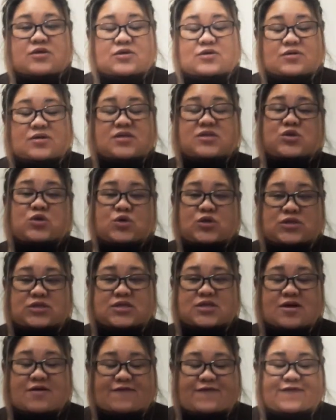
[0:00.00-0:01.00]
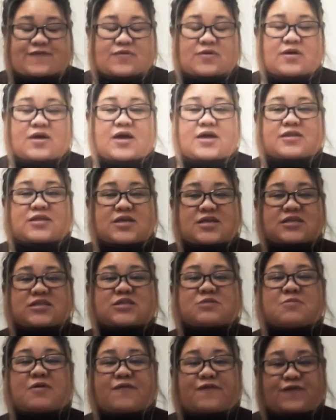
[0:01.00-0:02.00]
you, it's good enough. And this
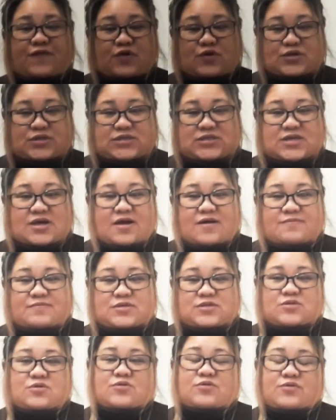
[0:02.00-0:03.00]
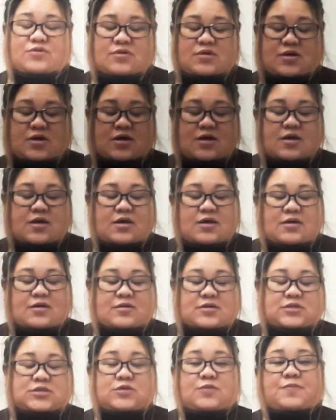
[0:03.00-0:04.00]
is my first time, so
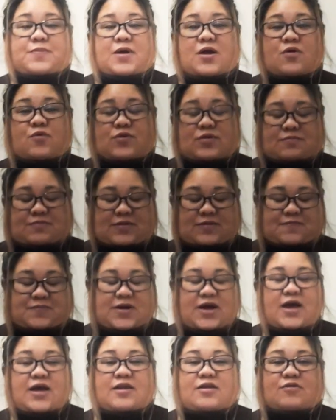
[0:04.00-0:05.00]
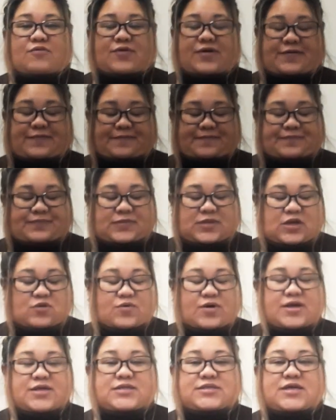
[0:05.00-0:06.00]
bear with me. But anyway, like
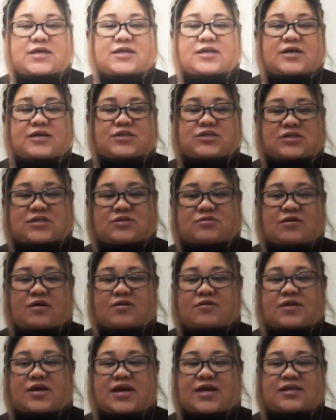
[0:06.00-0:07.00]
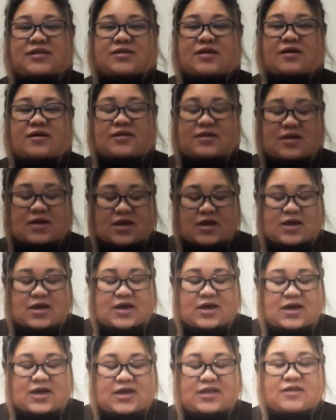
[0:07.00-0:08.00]
what I said, I just recreate that.
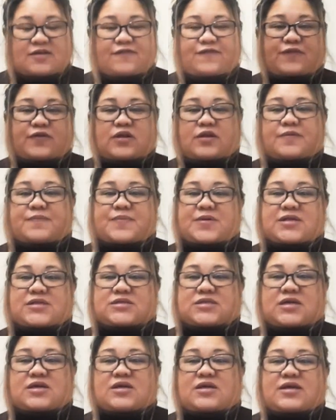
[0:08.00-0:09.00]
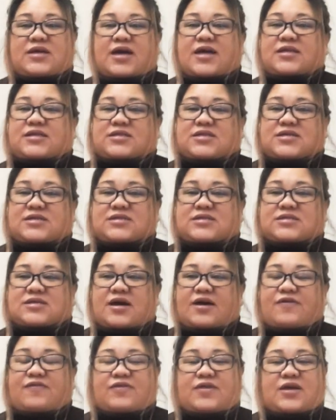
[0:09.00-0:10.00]
In the Philippines, they get this,
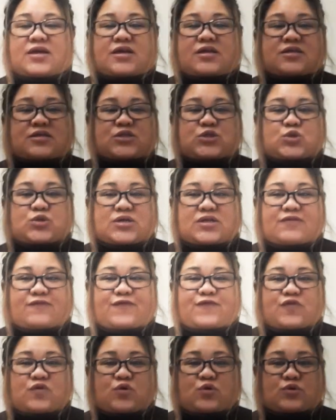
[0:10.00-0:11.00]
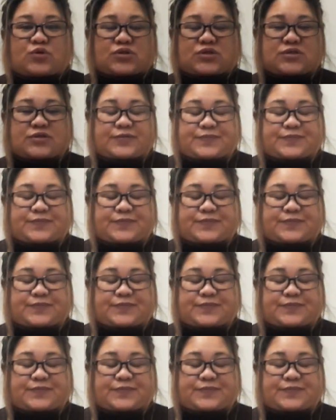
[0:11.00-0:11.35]
I think, in the street food,